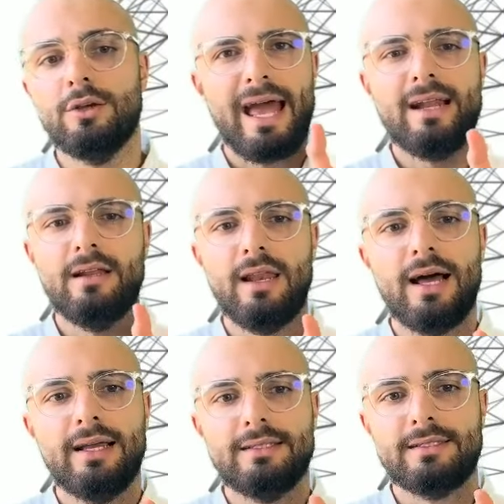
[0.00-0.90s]

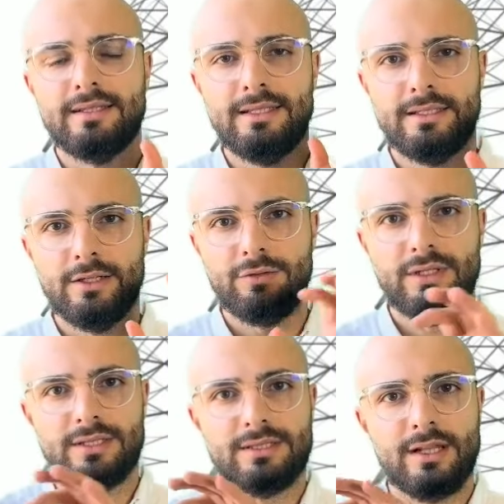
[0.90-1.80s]
analyze these
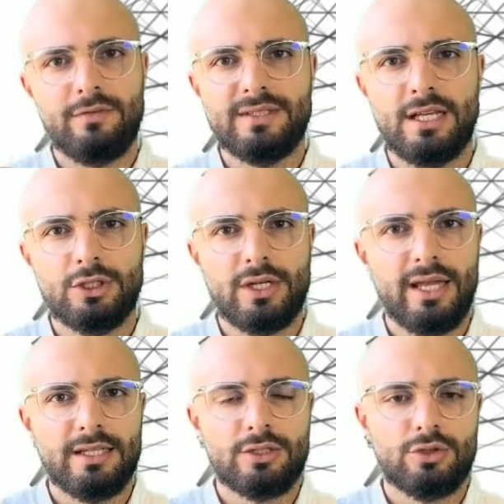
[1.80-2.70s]
different self-attention
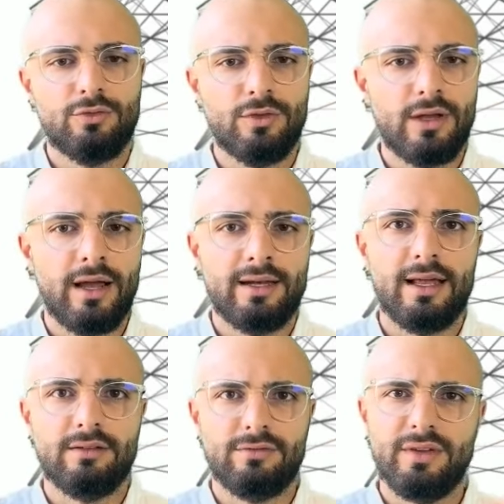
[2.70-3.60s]
heads and
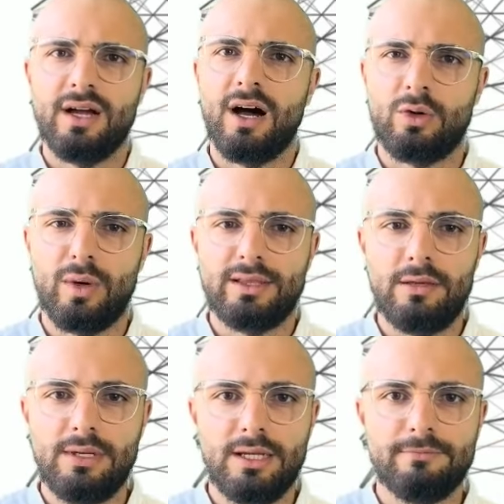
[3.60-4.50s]
figure out what they
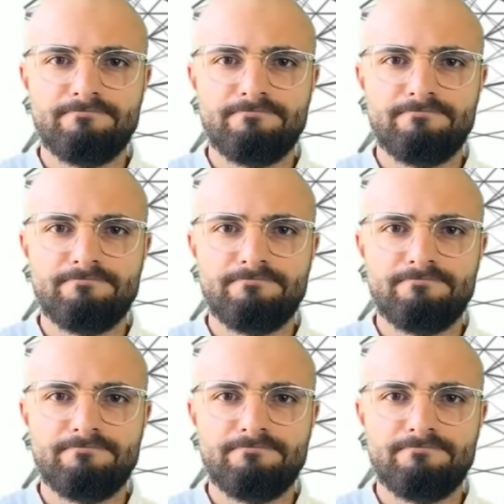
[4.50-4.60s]
mean.